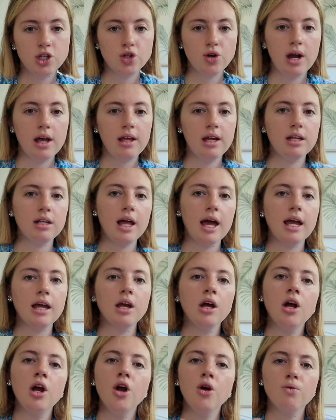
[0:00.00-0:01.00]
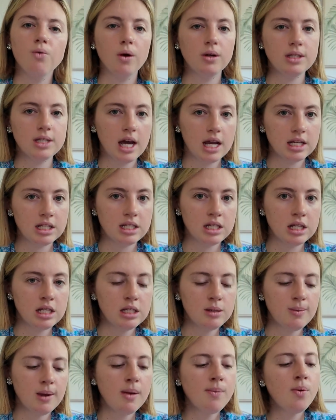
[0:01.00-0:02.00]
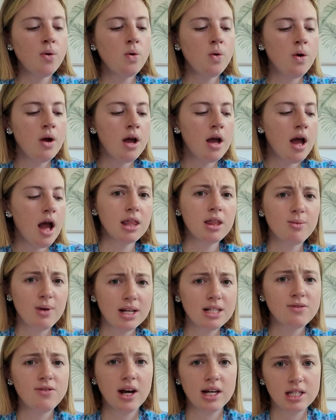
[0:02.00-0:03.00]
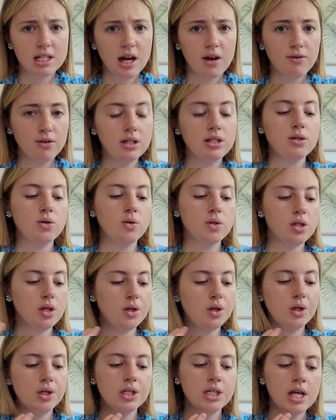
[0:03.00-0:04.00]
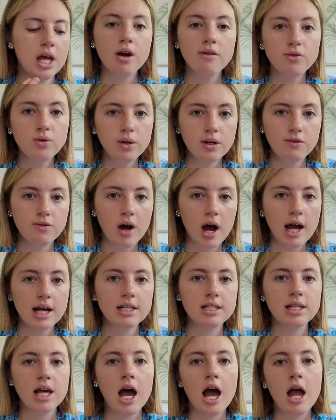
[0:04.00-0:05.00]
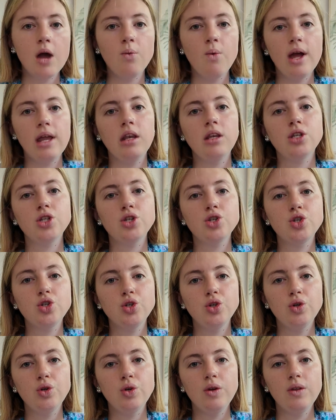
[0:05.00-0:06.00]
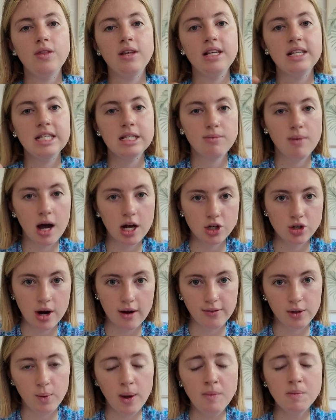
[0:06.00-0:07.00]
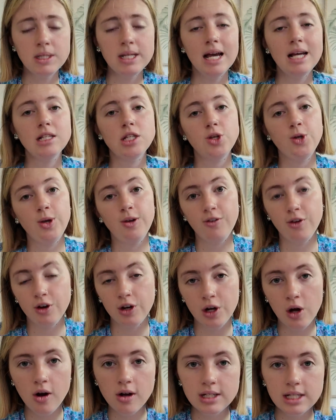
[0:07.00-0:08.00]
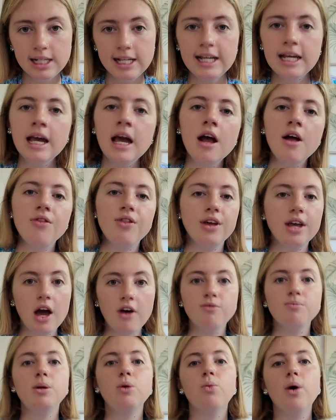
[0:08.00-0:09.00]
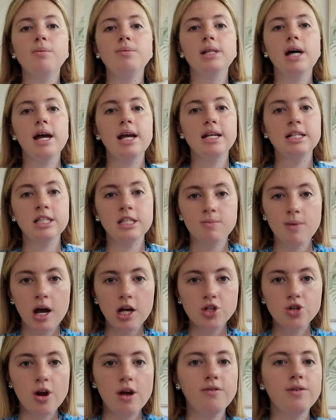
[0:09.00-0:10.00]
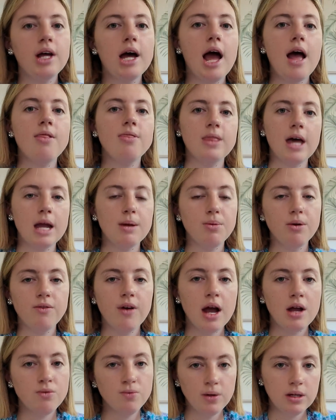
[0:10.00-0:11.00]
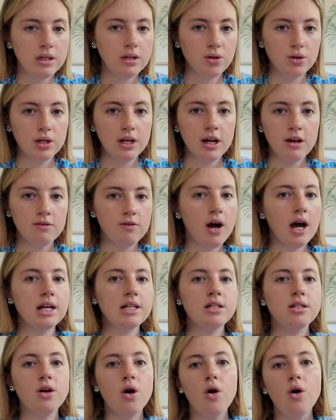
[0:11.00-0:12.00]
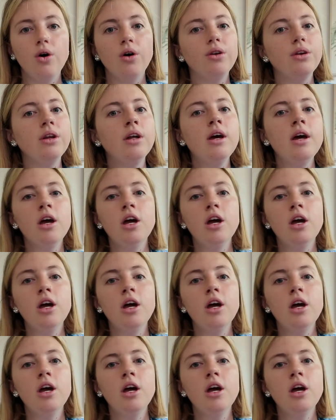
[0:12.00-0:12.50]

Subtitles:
Australian like roadside assist people, but otherwise fast cover is also good. Travel advice, I went to the Smart Traveller website. So if you're an Aussie, the government website is Smart Traveller, and they provide really good advice on,